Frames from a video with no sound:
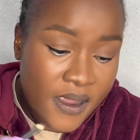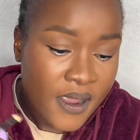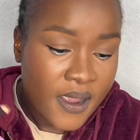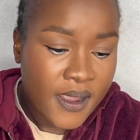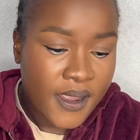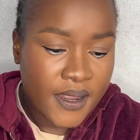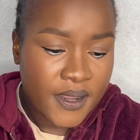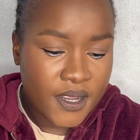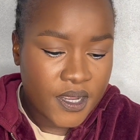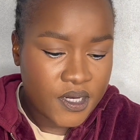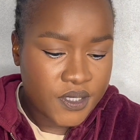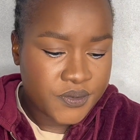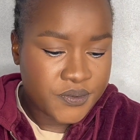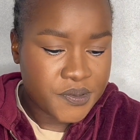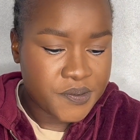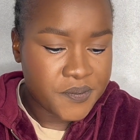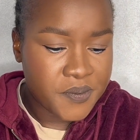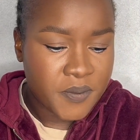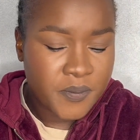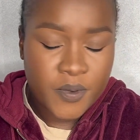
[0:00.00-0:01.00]
I can't
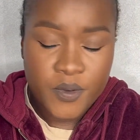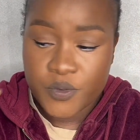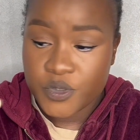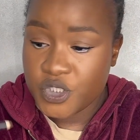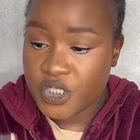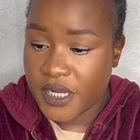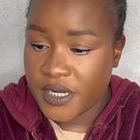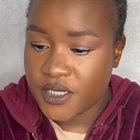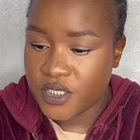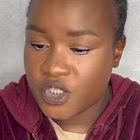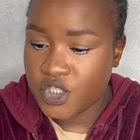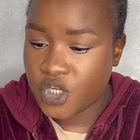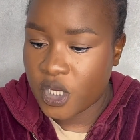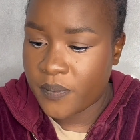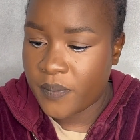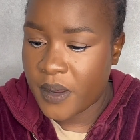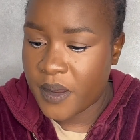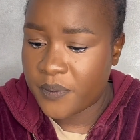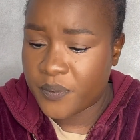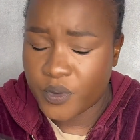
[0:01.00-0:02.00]
remember which Chinese shop
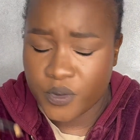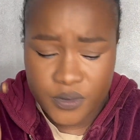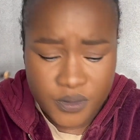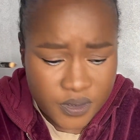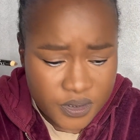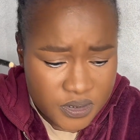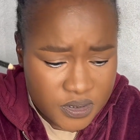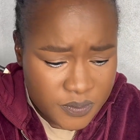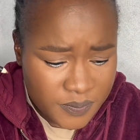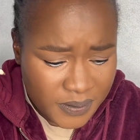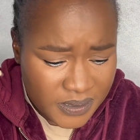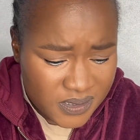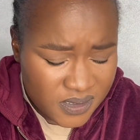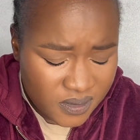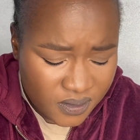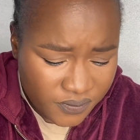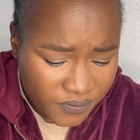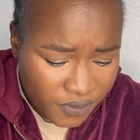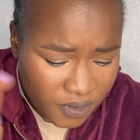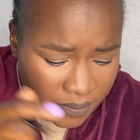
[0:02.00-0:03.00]
I brought this
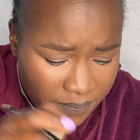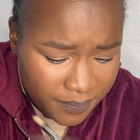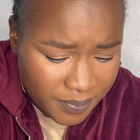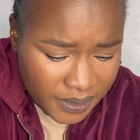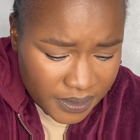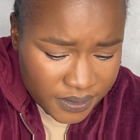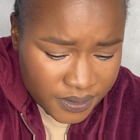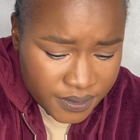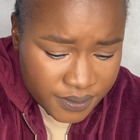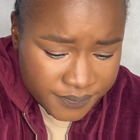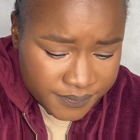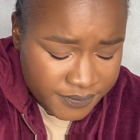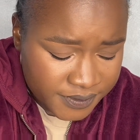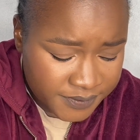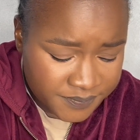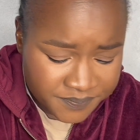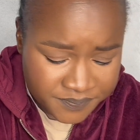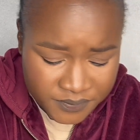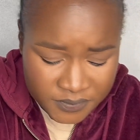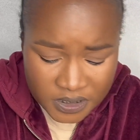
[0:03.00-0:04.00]
pencil from, but it
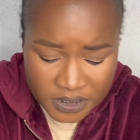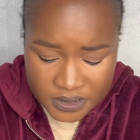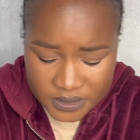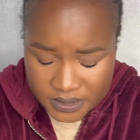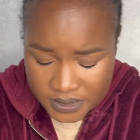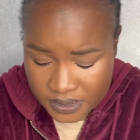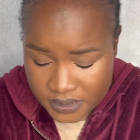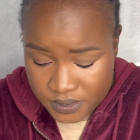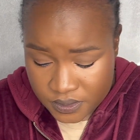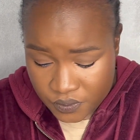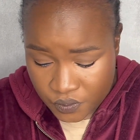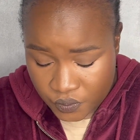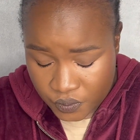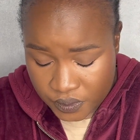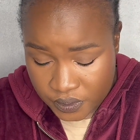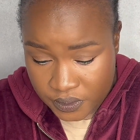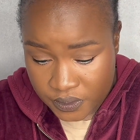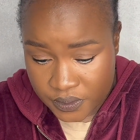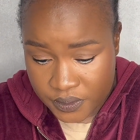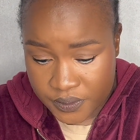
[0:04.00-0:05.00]
doesn't
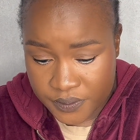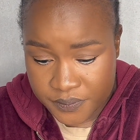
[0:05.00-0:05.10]
work.